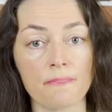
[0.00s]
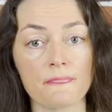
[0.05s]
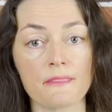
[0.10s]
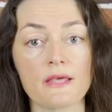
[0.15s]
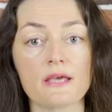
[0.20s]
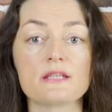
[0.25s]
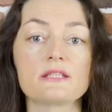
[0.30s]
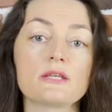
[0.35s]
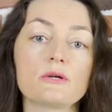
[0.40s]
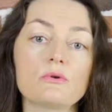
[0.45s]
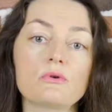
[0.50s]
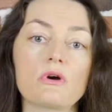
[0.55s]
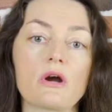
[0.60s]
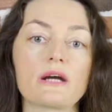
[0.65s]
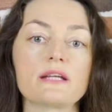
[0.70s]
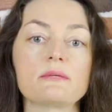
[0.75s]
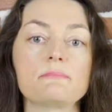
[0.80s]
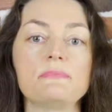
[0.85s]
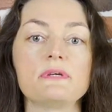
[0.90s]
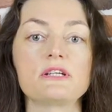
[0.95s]
so
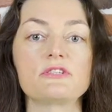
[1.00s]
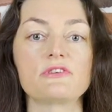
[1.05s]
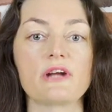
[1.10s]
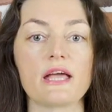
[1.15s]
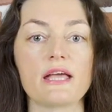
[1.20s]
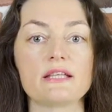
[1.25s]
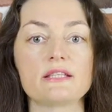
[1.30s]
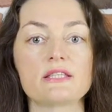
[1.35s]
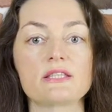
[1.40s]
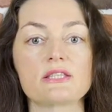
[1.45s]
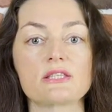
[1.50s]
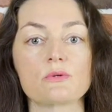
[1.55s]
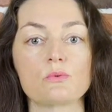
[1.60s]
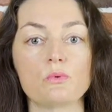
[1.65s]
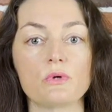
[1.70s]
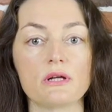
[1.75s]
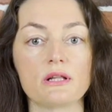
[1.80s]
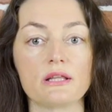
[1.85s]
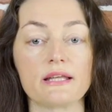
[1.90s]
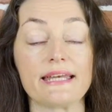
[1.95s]
current peak rates
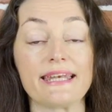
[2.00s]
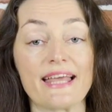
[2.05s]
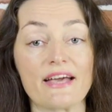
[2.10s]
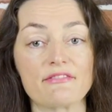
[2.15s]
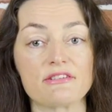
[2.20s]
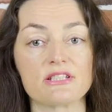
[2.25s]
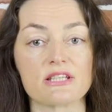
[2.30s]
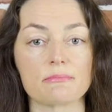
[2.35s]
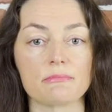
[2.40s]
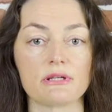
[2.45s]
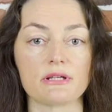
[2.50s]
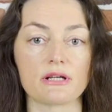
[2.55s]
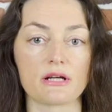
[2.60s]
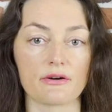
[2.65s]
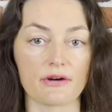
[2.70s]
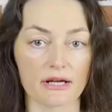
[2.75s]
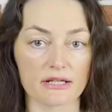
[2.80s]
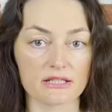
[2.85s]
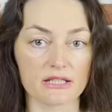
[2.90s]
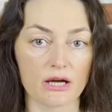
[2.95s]
will inevitably
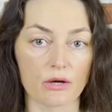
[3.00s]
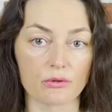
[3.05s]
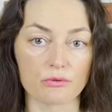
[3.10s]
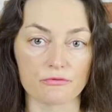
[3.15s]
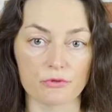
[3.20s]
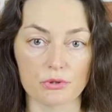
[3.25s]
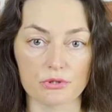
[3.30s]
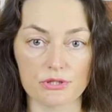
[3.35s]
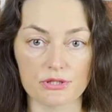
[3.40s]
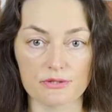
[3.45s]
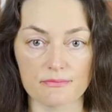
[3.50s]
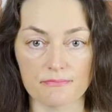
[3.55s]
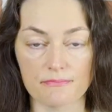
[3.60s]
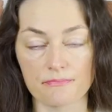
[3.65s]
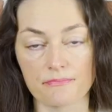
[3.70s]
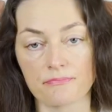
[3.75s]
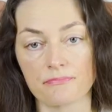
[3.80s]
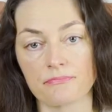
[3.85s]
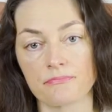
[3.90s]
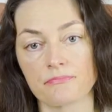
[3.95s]
correct downwards.
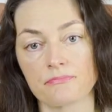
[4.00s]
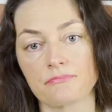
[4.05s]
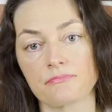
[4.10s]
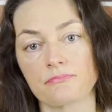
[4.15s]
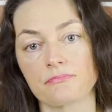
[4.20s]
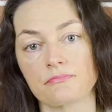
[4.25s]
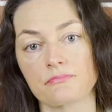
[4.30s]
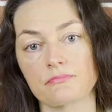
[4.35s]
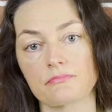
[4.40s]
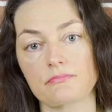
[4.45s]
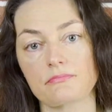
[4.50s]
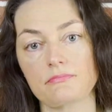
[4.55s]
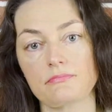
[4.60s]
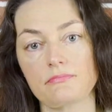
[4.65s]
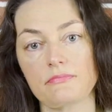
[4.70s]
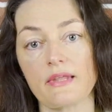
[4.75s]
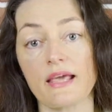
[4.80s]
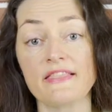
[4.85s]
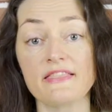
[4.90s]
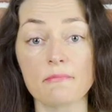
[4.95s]

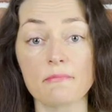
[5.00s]
The